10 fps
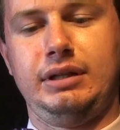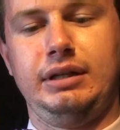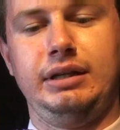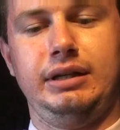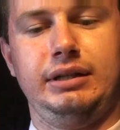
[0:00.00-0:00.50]

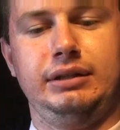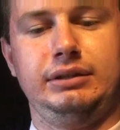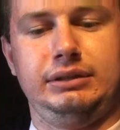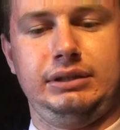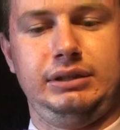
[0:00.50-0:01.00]

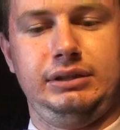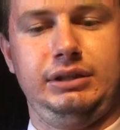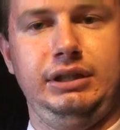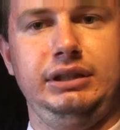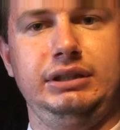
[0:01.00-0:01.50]
And
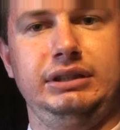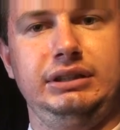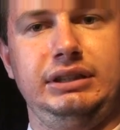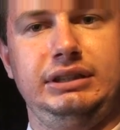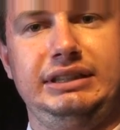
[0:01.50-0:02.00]
can
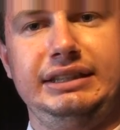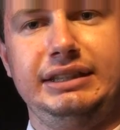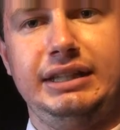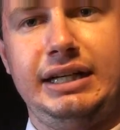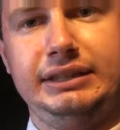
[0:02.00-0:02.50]
see the
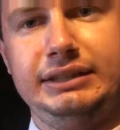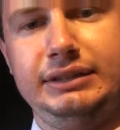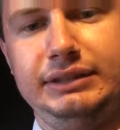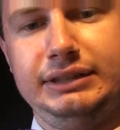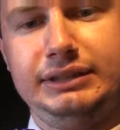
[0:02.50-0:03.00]
knot in
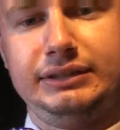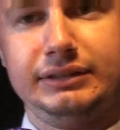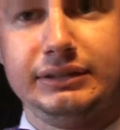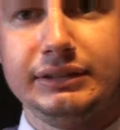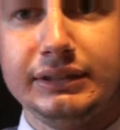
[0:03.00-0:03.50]
there? See it?
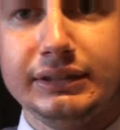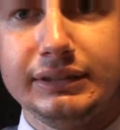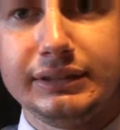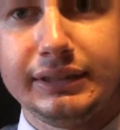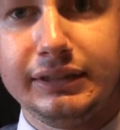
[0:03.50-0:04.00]

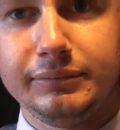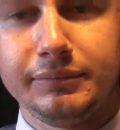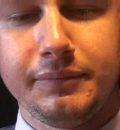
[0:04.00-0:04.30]
Sticking up?